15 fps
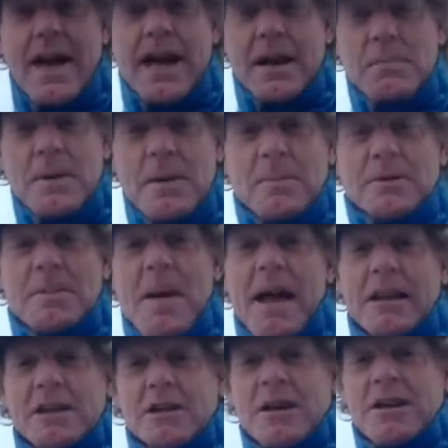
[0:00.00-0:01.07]
Hey, good people. It's
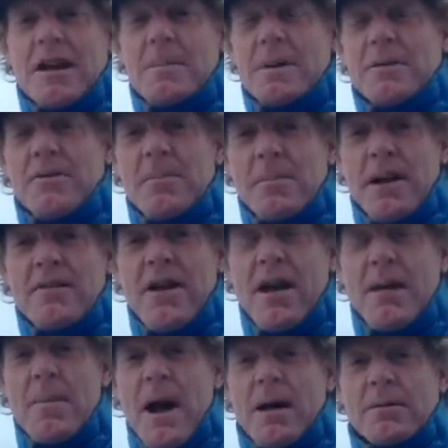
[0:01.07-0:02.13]
Mattly Trent coming from Bear
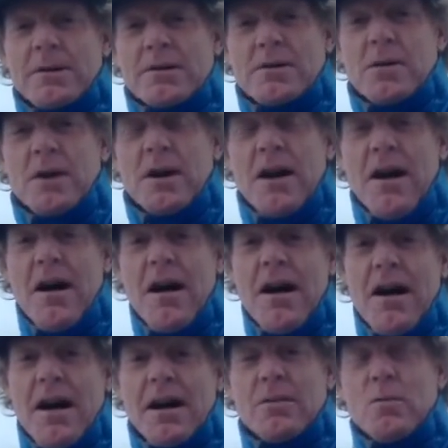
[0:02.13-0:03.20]
Valley Mountain Resort
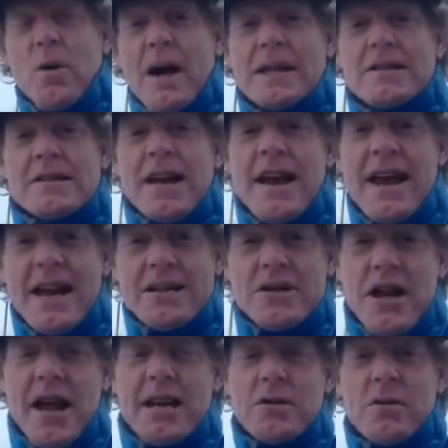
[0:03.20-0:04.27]
on Wednesday,
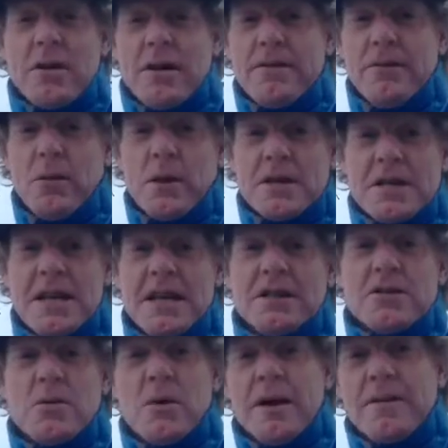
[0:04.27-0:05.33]
January
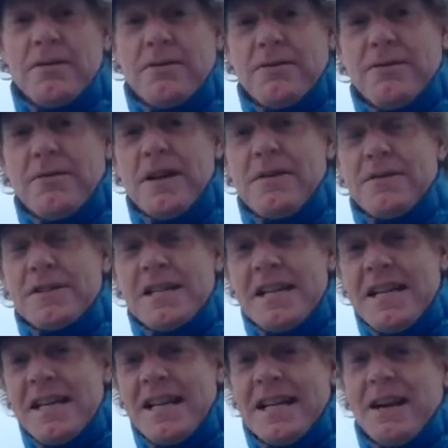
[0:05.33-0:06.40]
14th,
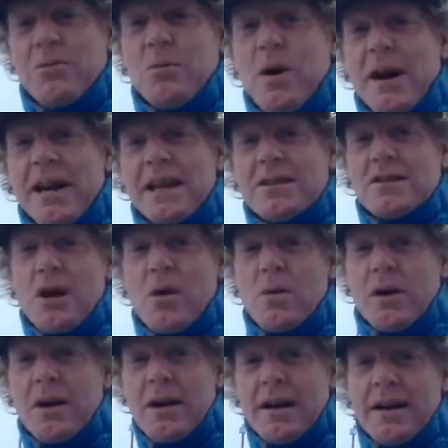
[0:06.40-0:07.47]
2015. And what is
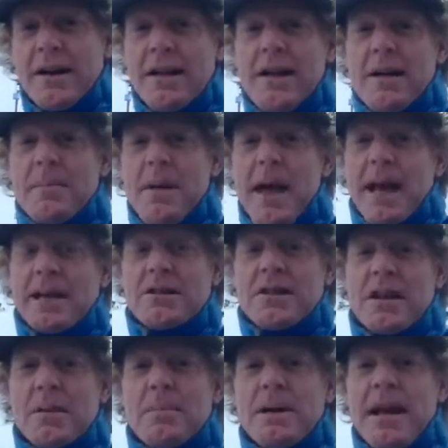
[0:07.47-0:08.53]
going on? Man,
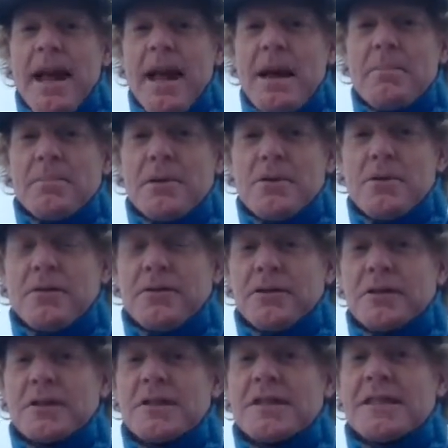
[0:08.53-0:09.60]
it's going to be a
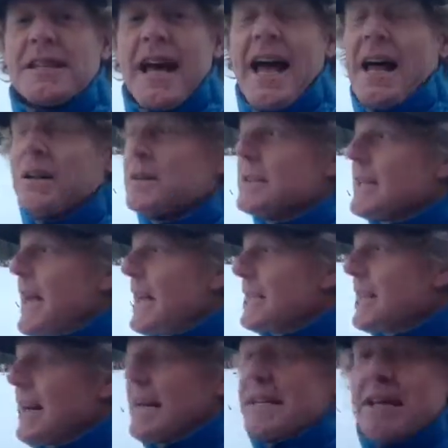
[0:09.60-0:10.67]
beautiful, stellar day
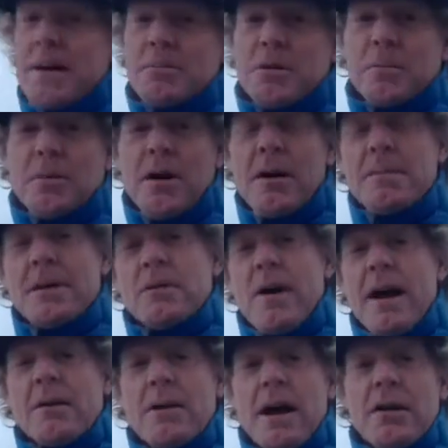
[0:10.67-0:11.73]
today. Temps will probably be
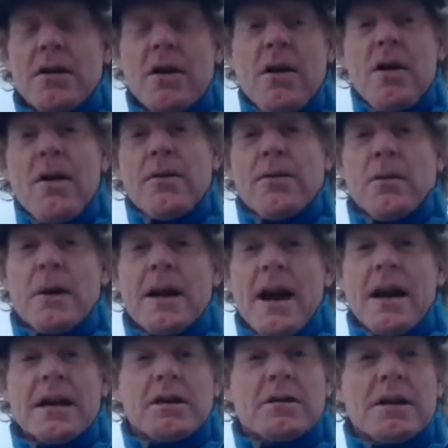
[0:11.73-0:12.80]
right around
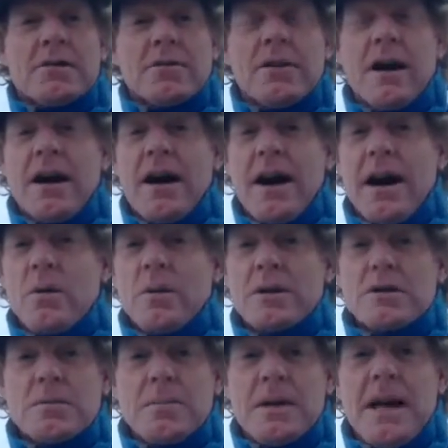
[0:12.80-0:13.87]
49 degrees for the high.
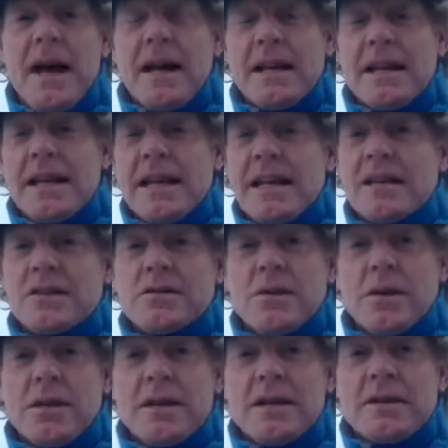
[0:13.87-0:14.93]
Winds will be out of the east,
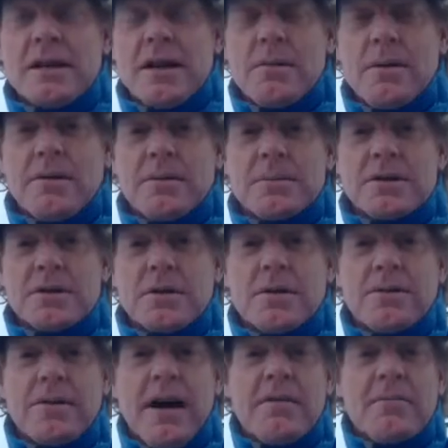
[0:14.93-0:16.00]
northeast, anywhere from 0
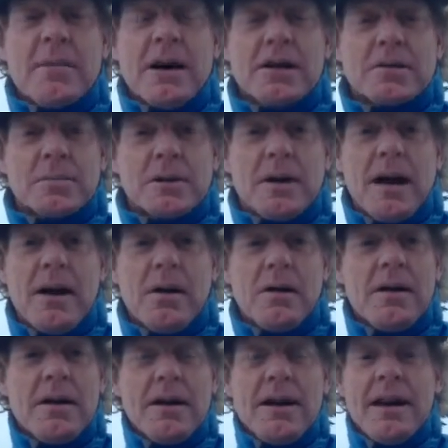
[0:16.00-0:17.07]
to 5 miles per
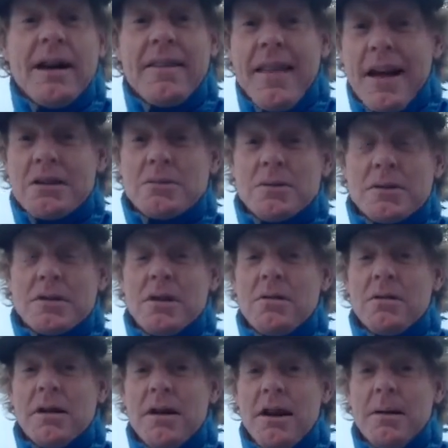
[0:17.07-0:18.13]
hour. And that's what's
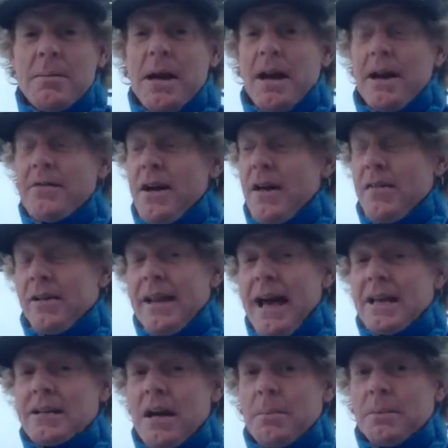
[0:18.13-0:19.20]
going on, man. I've had the
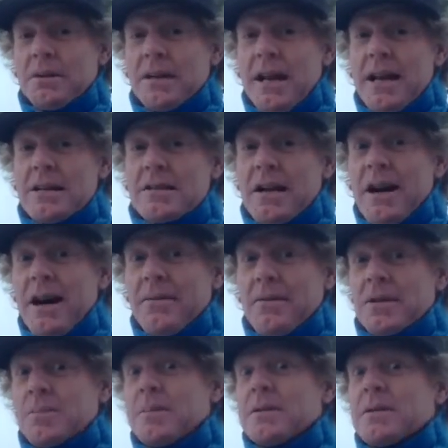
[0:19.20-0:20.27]
last couple of days off.
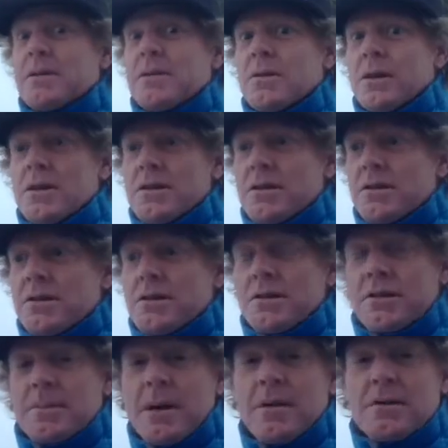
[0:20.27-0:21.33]
It's been gorgeous
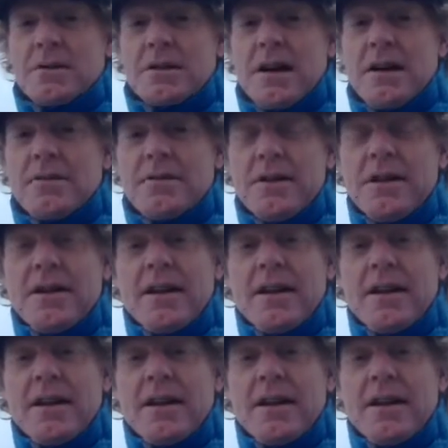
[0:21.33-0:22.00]
doing some other stuff.